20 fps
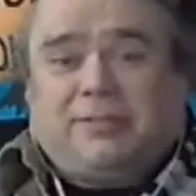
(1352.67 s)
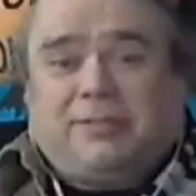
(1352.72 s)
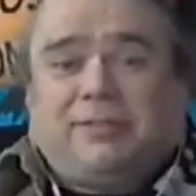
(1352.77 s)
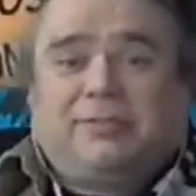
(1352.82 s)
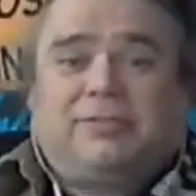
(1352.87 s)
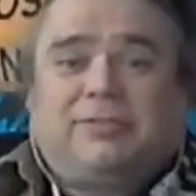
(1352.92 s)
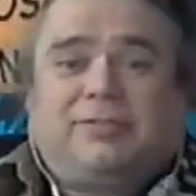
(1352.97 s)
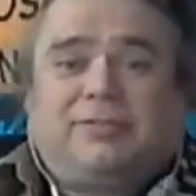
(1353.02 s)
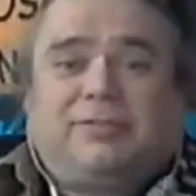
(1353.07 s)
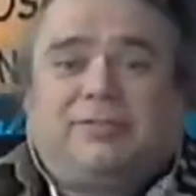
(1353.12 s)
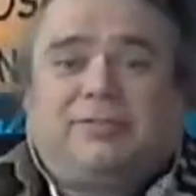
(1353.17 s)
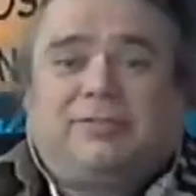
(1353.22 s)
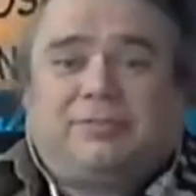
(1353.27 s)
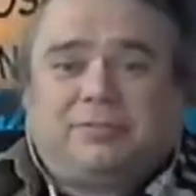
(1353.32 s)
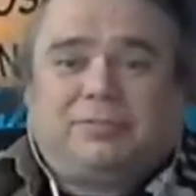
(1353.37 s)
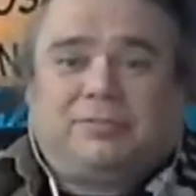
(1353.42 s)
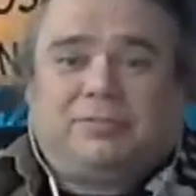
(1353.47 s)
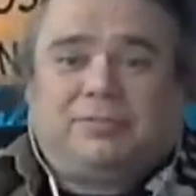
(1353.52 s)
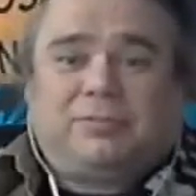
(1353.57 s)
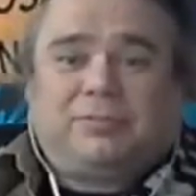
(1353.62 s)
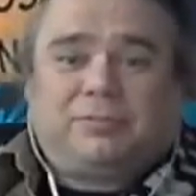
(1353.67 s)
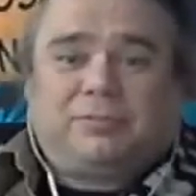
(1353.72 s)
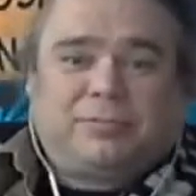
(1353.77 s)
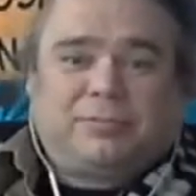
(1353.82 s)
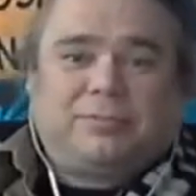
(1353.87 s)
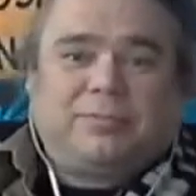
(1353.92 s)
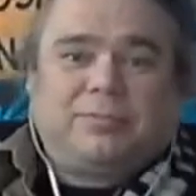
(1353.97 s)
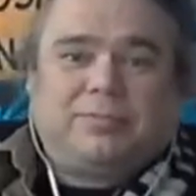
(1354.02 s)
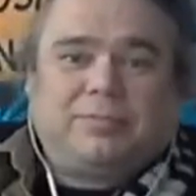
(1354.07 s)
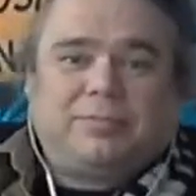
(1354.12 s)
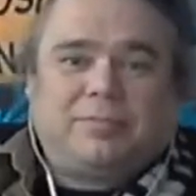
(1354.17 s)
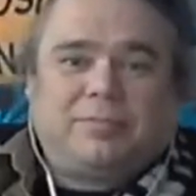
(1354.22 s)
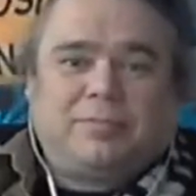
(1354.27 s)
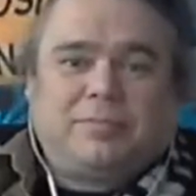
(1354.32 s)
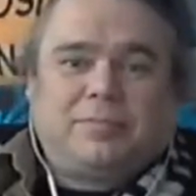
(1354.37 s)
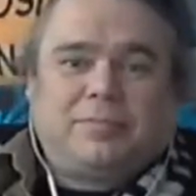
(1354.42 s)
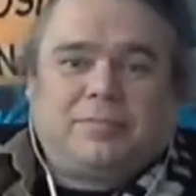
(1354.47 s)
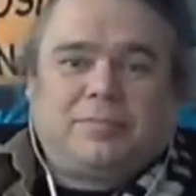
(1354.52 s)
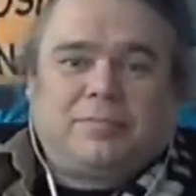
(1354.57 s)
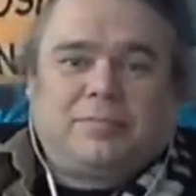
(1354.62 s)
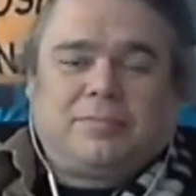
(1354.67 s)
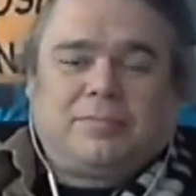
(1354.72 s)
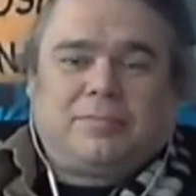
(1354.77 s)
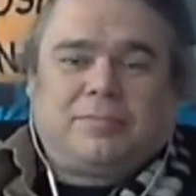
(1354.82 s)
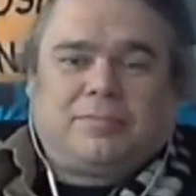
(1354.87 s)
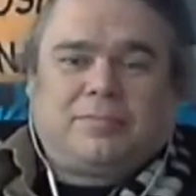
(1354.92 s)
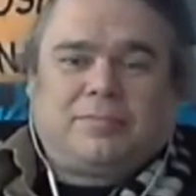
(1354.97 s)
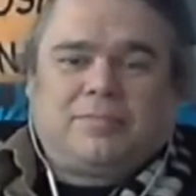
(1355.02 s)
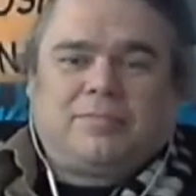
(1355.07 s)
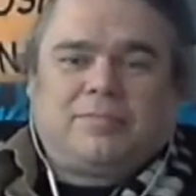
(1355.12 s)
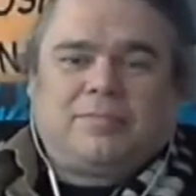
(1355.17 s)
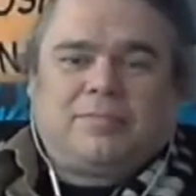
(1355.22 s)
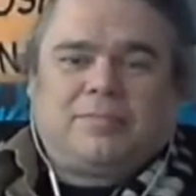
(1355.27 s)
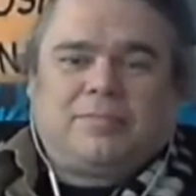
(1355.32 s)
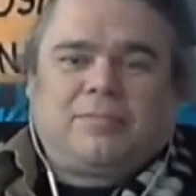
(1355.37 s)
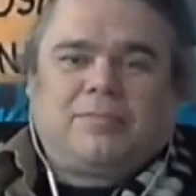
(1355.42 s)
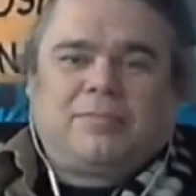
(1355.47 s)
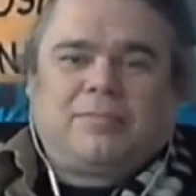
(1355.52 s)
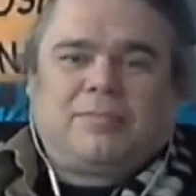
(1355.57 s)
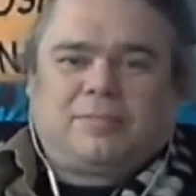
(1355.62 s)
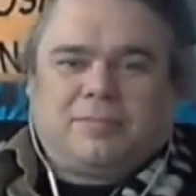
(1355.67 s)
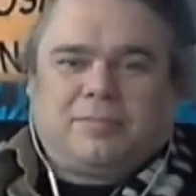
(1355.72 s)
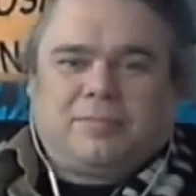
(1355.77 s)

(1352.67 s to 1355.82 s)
(silent)